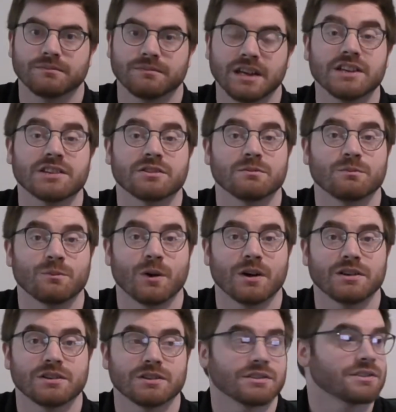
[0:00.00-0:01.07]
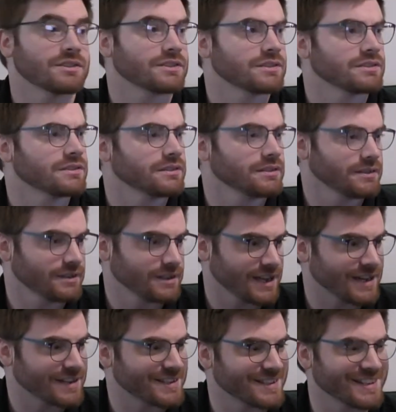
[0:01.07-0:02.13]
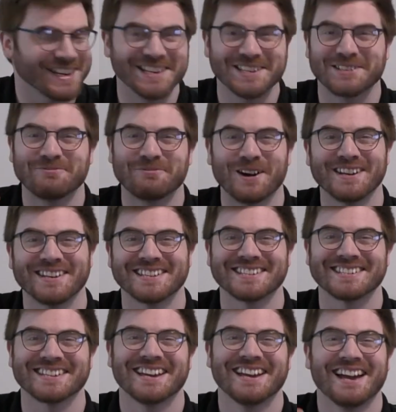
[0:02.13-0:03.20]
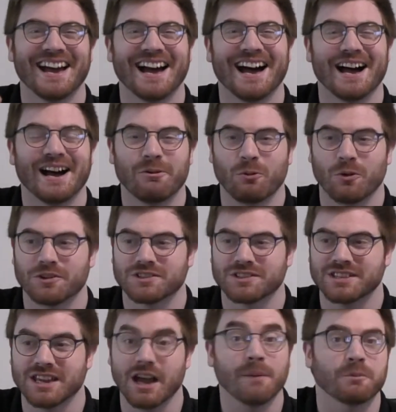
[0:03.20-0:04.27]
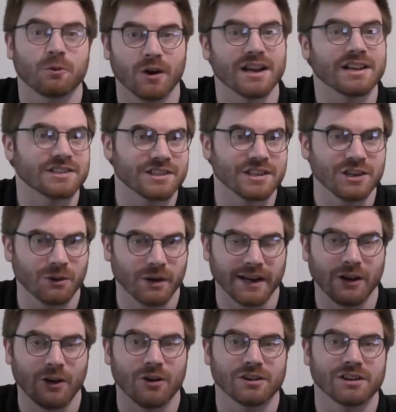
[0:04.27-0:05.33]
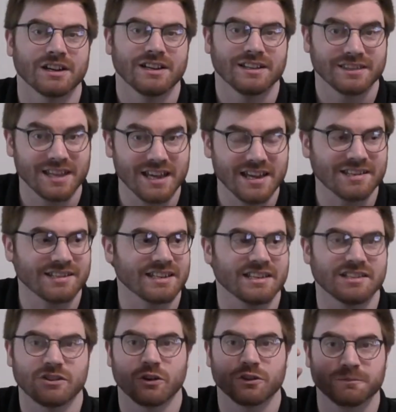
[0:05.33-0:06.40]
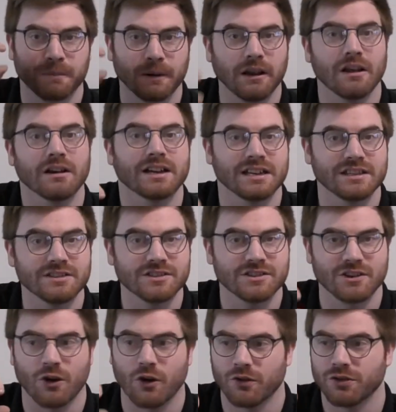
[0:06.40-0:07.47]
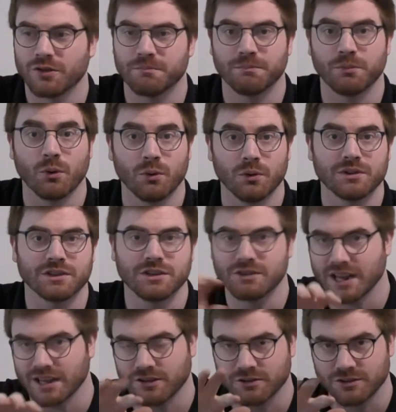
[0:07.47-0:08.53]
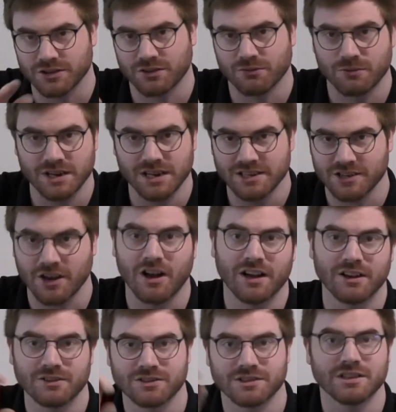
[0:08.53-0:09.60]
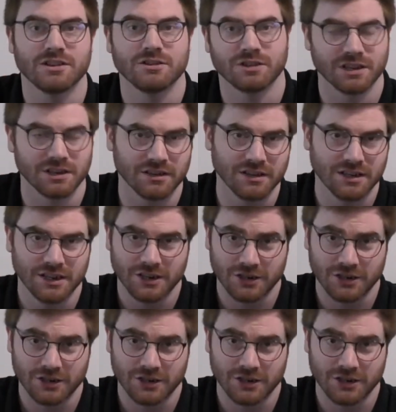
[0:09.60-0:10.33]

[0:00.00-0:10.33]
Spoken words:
Eastern Wonders, yes, Eastern Wonders was the upgrades that you unlock. This is those plugins on the board. You get those 3 tiles that you can